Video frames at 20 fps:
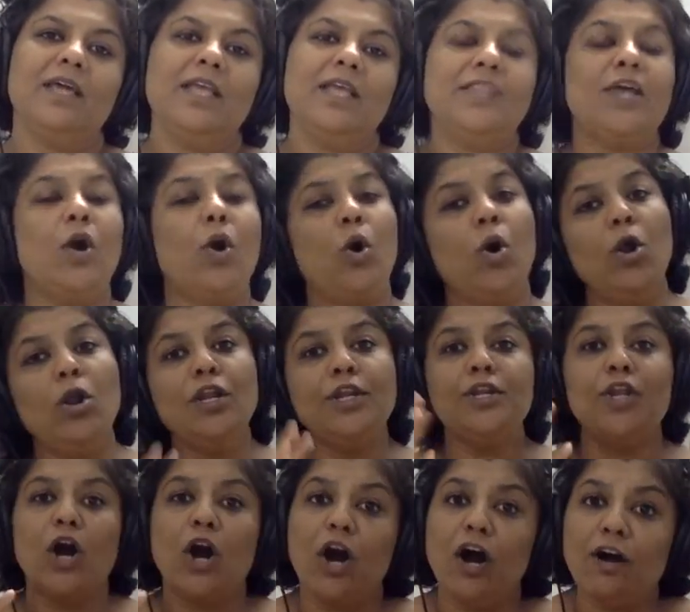The whole
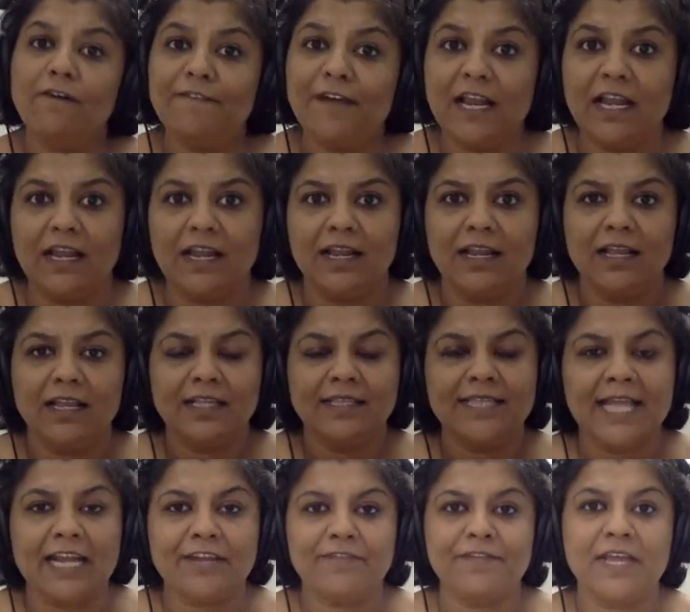novel
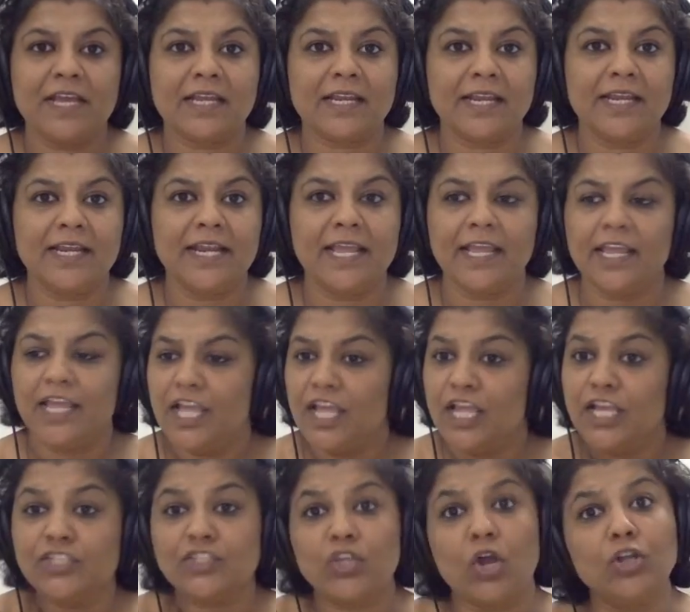that we are reading
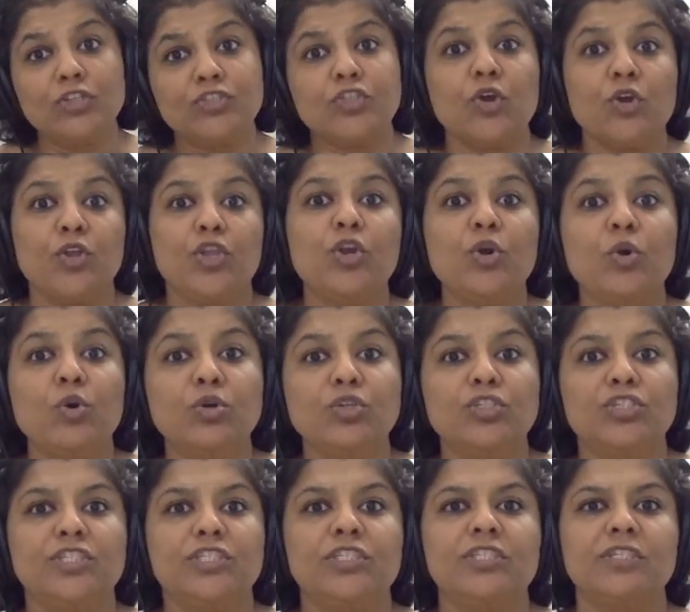is also
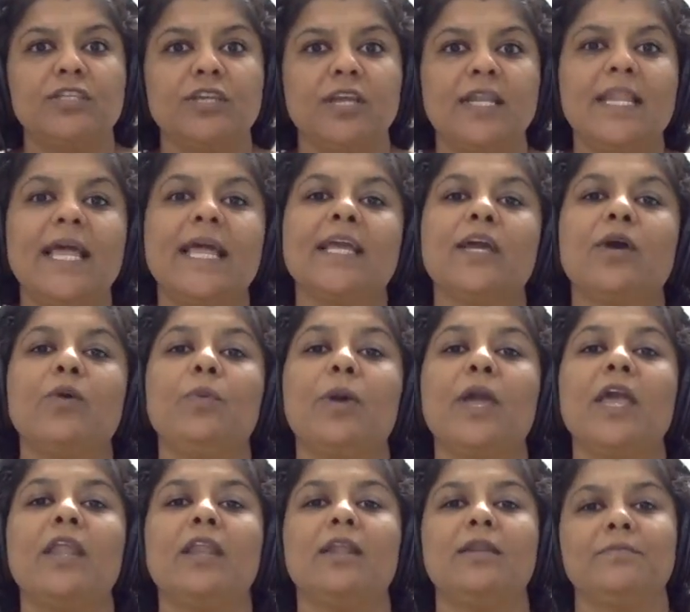huge like a
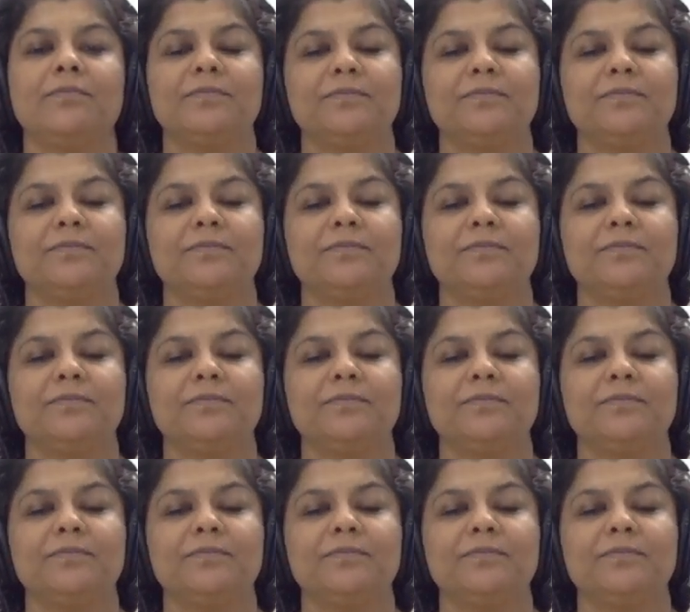whale